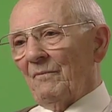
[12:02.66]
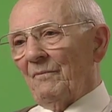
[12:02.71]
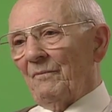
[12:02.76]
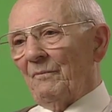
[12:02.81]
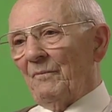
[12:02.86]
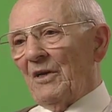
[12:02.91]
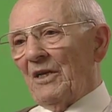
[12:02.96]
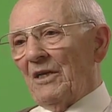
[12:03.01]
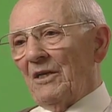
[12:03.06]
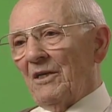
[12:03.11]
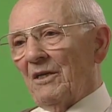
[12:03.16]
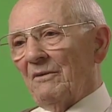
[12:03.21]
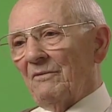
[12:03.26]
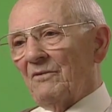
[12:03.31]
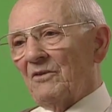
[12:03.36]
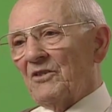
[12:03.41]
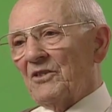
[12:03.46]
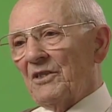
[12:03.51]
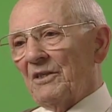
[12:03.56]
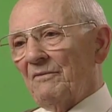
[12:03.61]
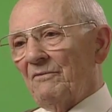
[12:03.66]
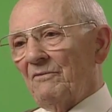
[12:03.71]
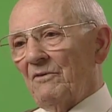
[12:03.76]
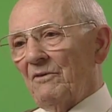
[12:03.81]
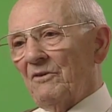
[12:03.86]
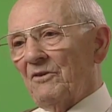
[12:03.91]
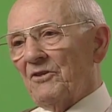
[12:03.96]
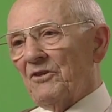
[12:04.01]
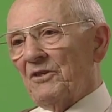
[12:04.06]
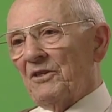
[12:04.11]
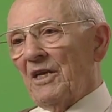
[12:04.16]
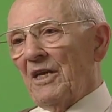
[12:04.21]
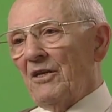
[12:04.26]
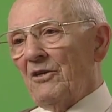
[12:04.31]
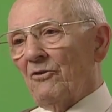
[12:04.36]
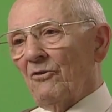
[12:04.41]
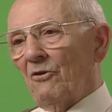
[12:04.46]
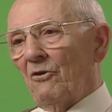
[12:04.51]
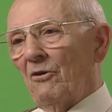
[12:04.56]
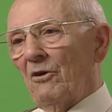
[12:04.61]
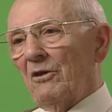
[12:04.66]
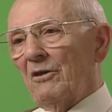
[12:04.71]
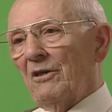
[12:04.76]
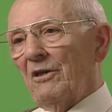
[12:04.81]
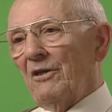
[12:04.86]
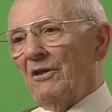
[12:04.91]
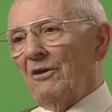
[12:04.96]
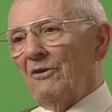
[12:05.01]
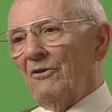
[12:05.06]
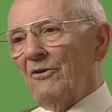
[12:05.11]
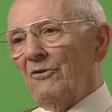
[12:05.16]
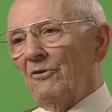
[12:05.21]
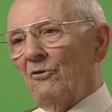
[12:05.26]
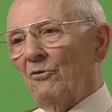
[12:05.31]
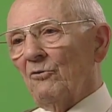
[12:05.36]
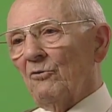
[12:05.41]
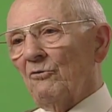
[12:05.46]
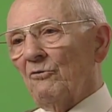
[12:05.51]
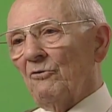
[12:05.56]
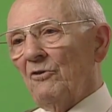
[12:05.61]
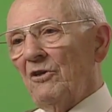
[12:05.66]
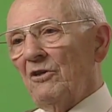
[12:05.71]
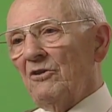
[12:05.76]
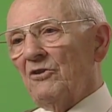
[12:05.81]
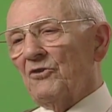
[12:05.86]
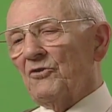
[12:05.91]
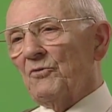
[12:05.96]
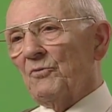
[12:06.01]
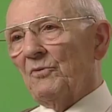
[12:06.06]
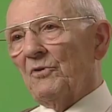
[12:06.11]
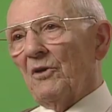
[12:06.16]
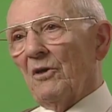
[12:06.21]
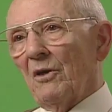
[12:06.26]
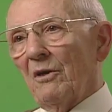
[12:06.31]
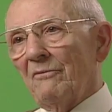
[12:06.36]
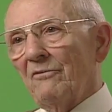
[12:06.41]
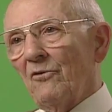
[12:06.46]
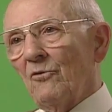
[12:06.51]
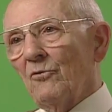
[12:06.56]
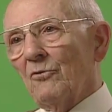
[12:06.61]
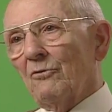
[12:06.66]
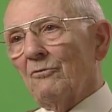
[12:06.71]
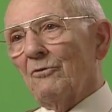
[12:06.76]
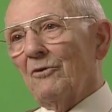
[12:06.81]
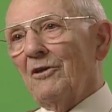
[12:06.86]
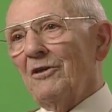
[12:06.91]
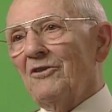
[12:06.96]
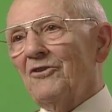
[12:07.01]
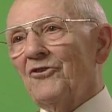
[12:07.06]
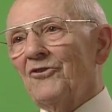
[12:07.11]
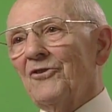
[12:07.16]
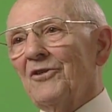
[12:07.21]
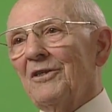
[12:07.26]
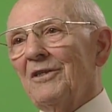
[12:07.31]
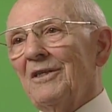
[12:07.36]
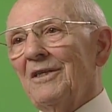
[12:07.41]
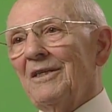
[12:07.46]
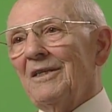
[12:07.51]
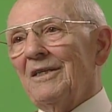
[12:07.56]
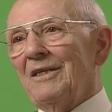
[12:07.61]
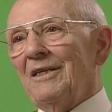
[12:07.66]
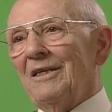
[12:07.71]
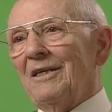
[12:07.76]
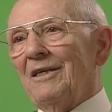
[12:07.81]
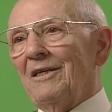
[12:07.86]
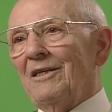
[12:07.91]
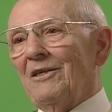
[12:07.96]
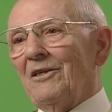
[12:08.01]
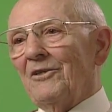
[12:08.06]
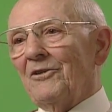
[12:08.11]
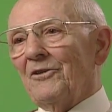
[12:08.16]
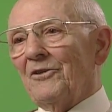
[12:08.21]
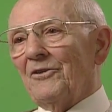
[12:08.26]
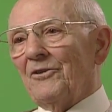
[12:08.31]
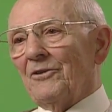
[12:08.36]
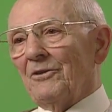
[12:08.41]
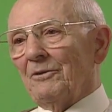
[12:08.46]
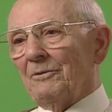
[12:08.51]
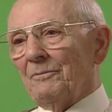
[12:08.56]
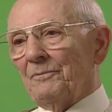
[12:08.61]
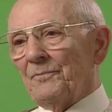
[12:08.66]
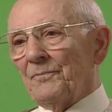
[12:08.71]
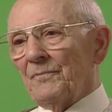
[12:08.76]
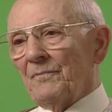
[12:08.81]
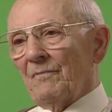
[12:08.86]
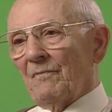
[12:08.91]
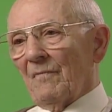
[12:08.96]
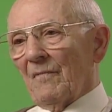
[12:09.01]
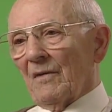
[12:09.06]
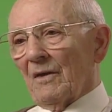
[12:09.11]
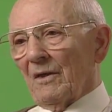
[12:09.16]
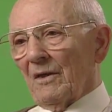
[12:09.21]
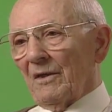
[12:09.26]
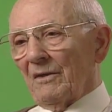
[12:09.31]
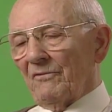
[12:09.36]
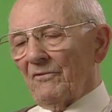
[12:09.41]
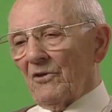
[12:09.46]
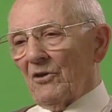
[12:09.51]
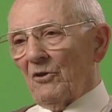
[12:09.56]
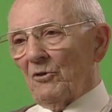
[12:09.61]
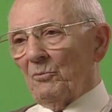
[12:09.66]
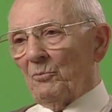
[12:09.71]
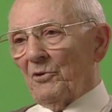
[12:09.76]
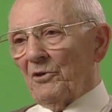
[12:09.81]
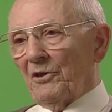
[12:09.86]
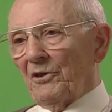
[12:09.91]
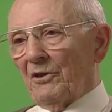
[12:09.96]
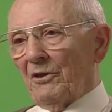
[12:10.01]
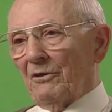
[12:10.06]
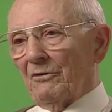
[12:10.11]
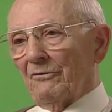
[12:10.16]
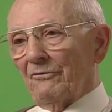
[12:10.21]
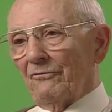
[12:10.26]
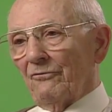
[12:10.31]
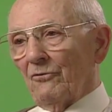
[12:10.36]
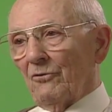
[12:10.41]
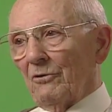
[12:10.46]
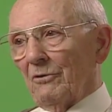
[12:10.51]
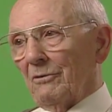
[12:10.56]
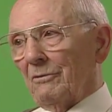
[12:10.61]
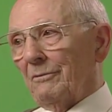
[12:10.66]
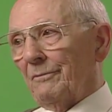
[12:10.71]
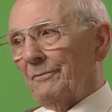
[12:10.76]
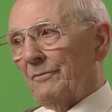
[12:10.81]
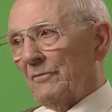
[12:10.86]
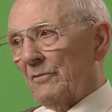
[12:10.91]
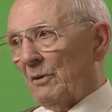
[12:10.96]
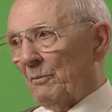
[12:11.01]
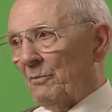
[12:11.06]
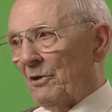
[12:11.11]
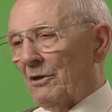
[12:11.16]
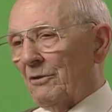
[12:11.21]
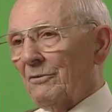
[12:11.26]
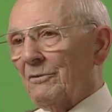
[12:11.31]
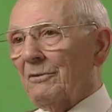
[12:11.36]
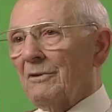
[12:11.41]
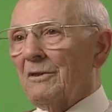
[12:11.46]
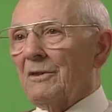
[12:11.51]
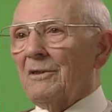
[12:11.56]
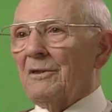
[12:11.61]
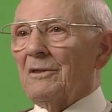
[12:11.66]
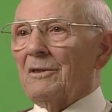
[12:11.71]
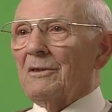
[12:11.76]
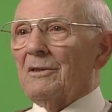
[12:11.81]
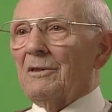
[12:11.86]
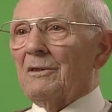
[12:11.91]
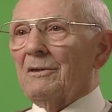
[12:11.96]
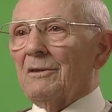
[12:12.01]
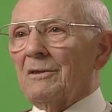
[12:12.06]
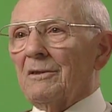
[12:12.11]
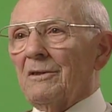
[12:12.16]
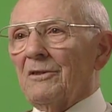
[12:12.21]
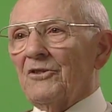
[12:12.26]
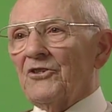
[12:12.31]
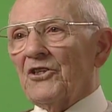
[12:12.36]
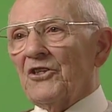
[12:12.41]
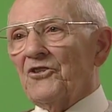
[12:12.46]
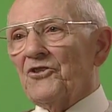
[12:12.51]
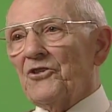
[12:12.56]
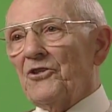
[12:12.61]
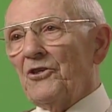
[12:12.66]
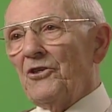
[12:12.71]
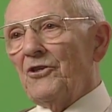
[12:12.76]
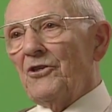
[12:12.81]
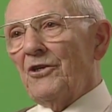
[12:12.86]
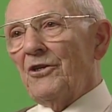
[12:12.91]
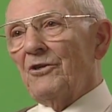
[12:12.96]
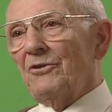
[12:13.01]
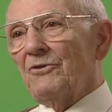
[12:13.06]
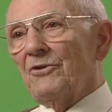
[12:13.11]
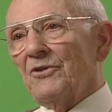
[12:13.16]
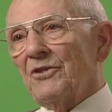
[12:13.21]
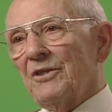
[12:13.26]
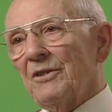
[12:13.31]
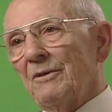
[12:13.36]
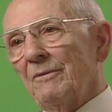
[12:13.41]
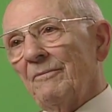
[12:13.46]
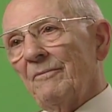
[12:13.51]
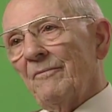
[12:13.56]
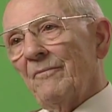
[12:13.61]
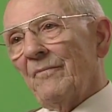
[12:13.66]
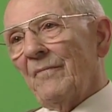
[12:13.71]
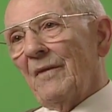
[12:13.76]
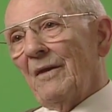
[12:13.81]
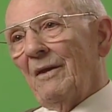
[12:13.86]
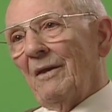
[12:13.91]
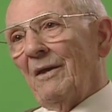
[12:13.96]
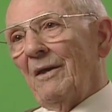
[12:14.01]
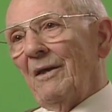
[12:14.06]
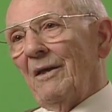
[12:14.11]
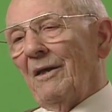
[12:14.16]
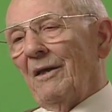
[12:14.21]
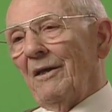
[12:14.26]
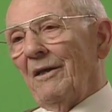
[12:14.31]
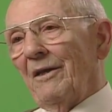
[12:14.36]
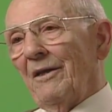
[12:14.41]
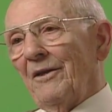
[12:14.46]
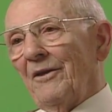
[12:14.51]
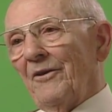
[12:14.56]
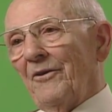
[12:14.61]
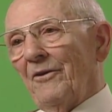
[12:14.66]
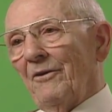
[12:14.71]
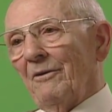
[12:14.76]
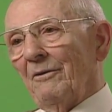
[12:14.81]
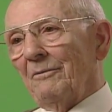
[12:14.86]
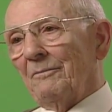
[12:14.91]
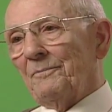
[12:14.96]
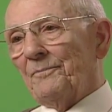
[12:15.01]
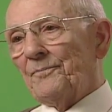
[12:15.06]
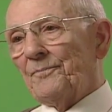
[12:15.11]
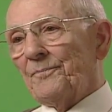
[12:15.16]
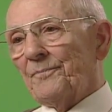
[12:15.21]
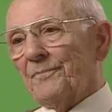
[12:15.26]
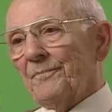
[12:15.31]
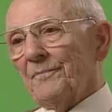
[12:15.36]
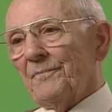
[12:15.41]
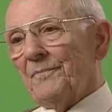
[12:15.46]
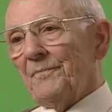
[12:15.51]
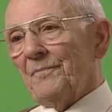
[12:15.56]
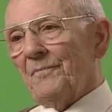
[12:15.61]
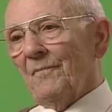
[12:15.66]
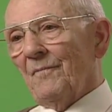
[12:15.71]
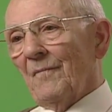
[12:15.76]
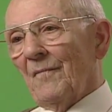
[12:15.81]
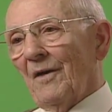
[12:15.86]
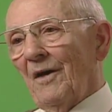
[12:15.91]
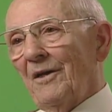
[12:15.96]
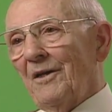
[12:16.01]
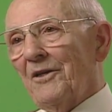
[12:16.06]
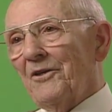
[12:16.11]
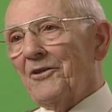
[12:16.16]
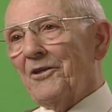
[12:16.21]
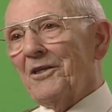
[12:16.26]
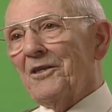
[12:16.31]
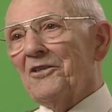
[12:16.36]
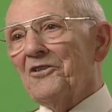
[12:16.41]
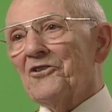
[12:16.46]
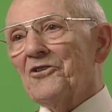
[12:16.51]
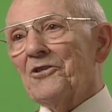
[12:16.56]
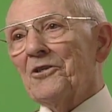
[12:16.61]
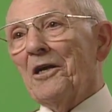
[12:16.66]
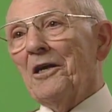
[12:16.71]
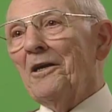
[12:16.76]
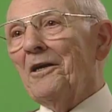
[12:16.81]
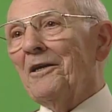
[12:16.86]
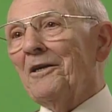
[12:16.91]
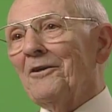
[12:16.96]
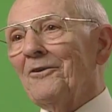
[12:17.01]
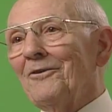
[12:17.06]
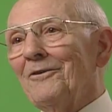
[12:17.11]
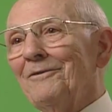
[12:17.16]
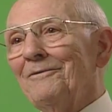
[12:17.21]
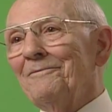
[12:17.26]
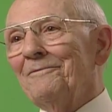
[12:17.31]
many of us have stayed on here in Oak Ridge. We love Oak Ridge, and I've now been here for about 60 years, and I intend to stay here.